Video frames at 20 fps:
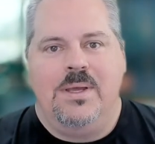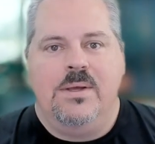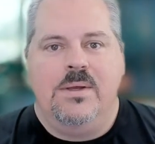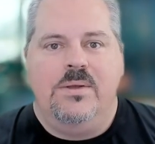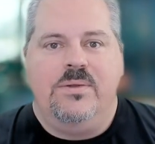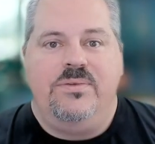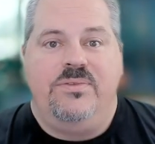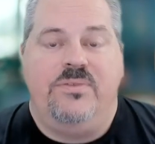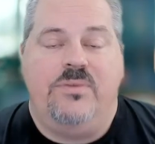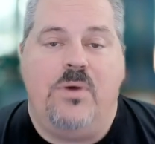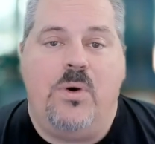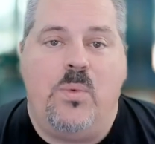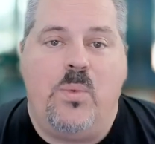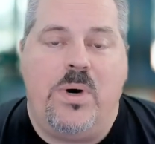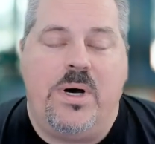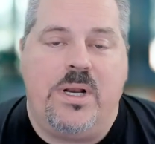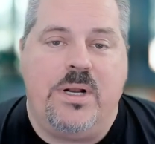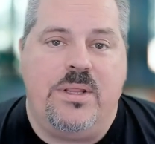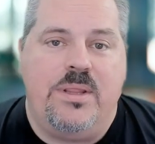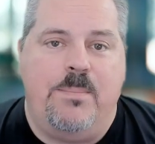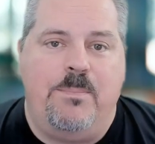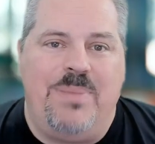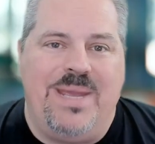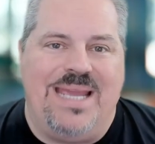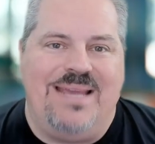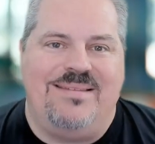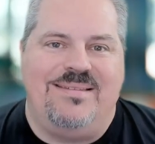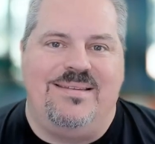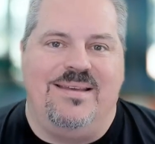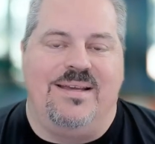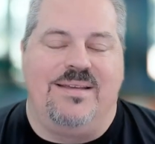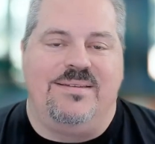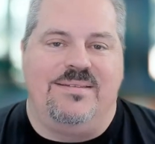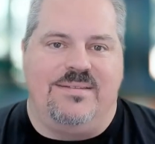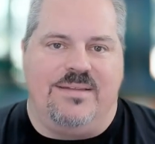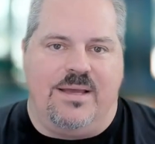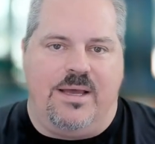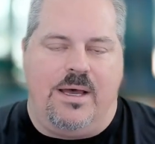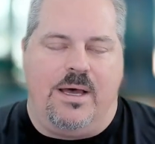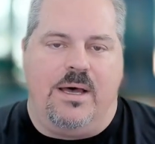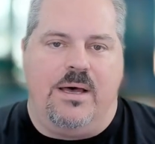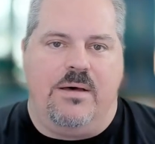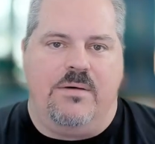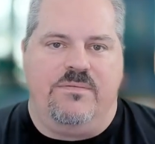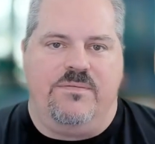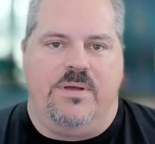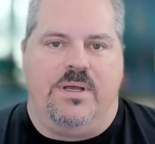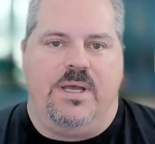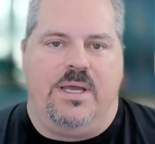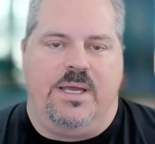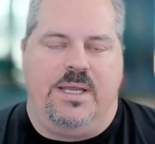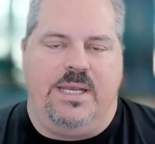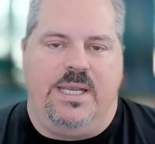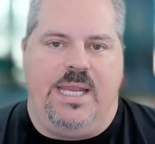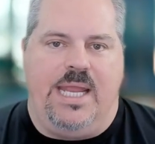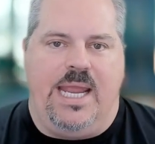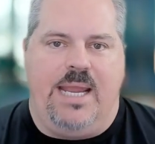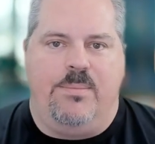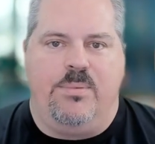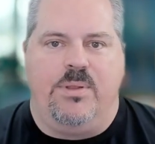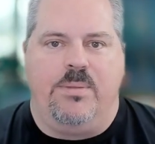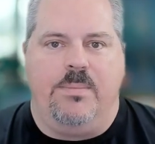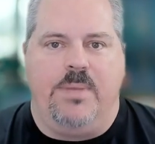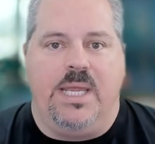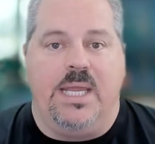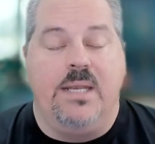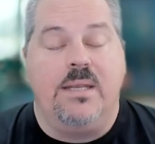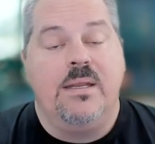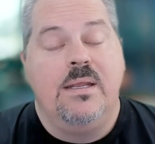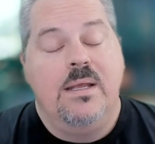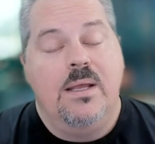So what are the basics of enablement?